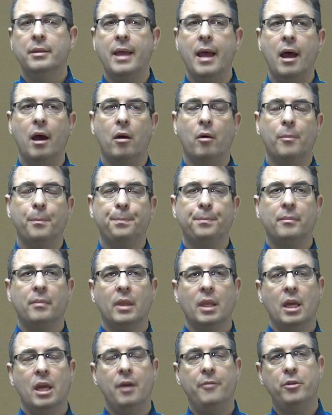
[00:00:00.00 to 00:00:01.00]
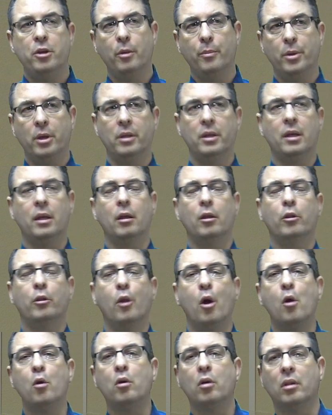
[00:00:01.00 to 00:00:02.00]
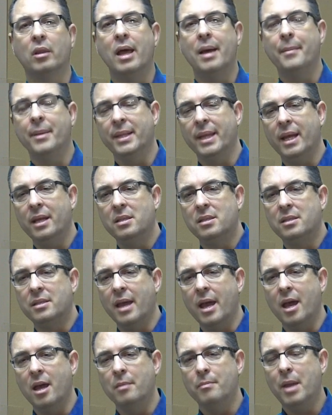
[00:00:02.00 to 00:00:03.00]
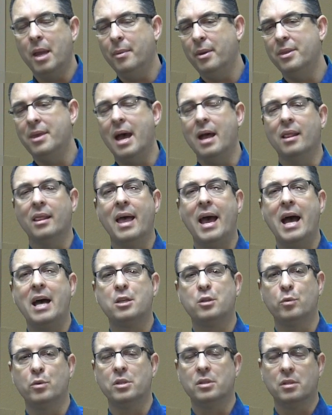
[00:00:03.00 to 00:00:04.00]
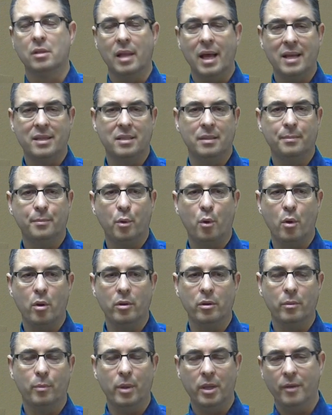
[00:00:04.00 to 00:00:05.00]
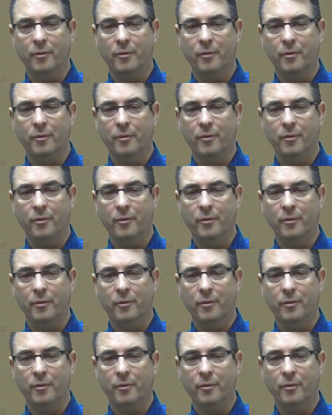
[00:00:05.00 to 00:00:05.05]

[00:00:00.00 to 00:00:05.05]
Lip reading: Now, if you're building a local lemonade stand, maybe that last one's less important.